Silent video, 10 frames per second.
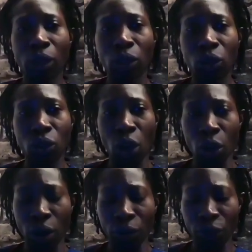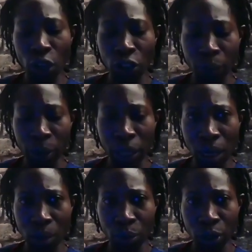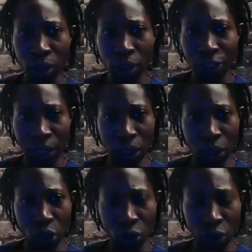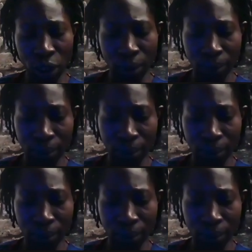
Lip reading: So have you heard of penile preserving surgery?